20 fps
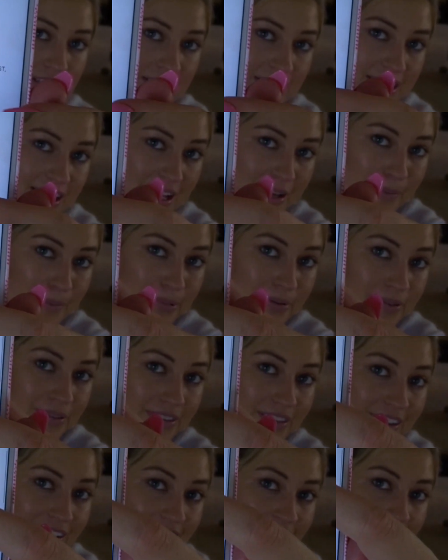step
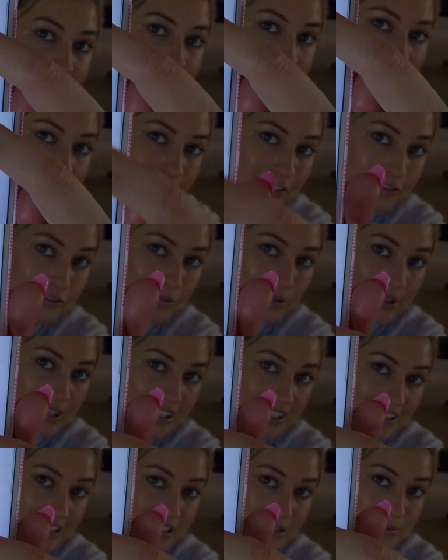of what
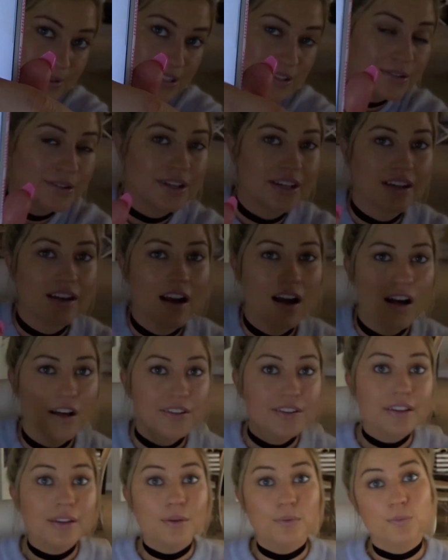I need to be doing
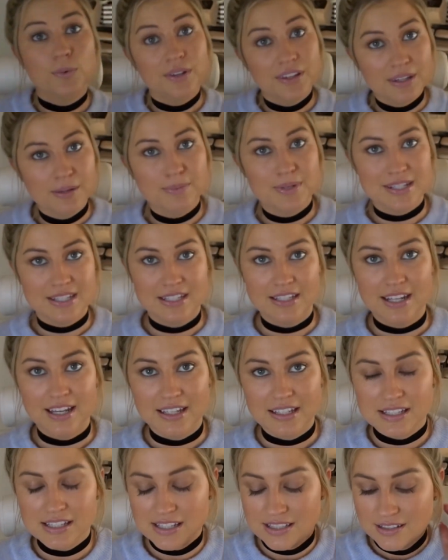on like really busy
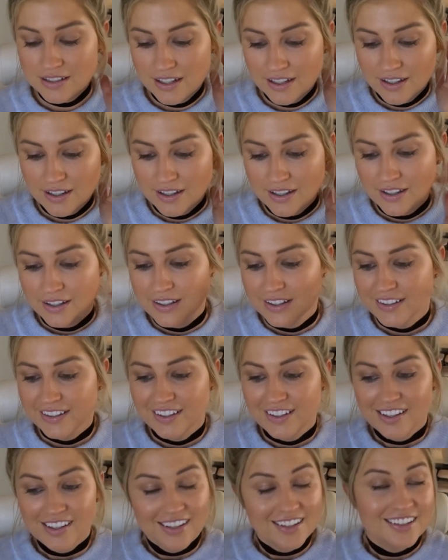days.
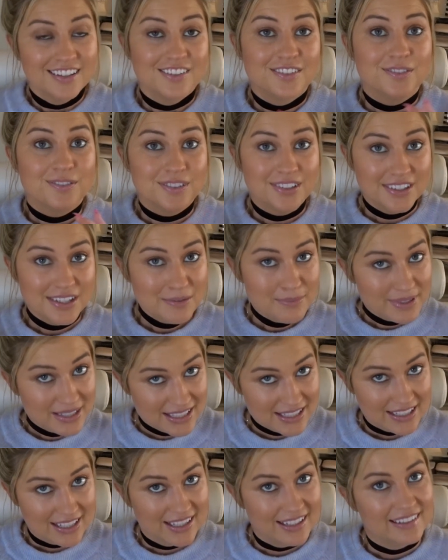Really
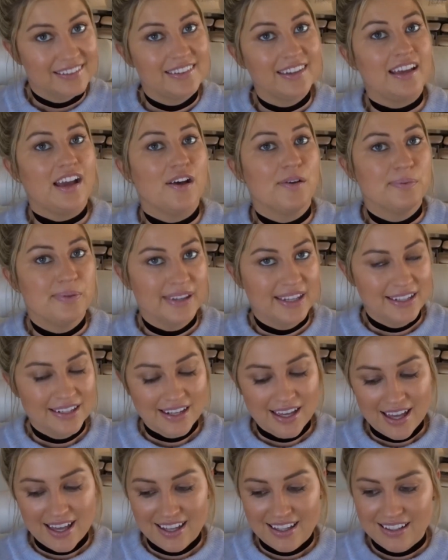busy days. Like I'll plan
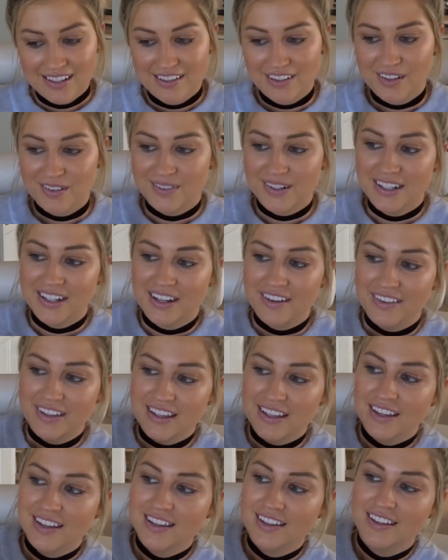ahead and I'll write out
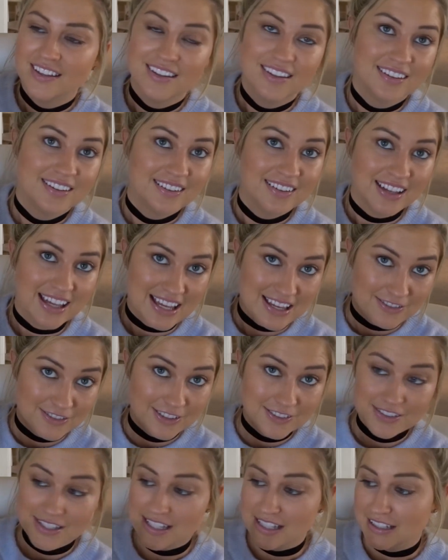like
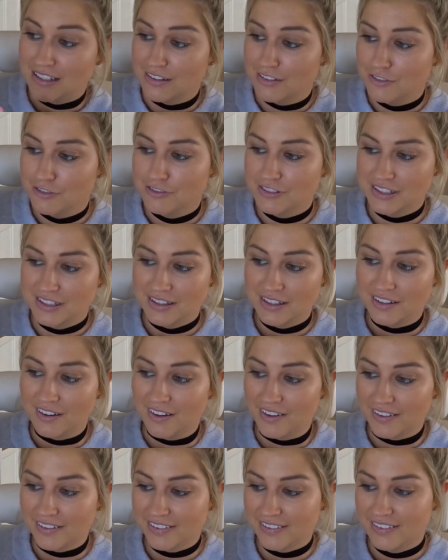8.15, feed the
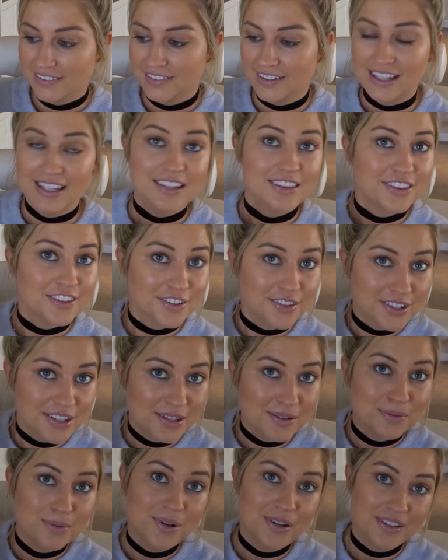dogs,
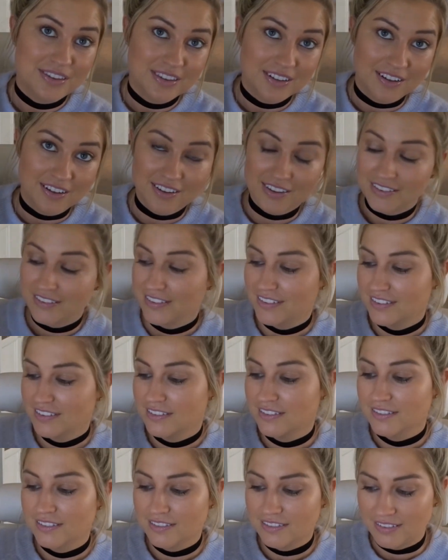8.30, walk the dogs,
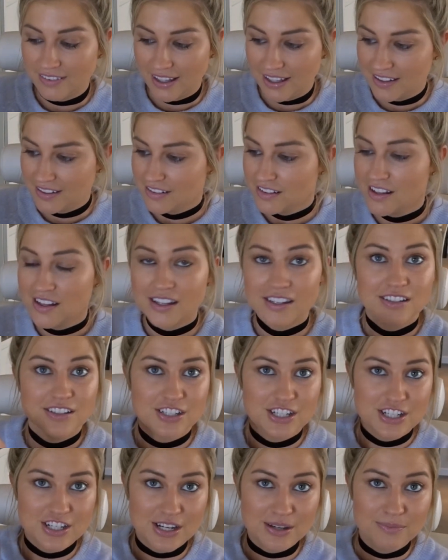9 o'clock,
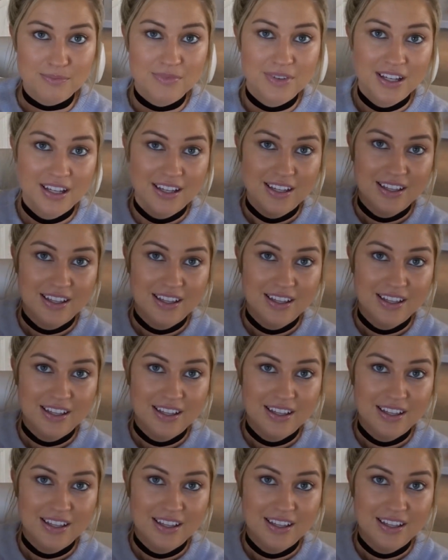gym.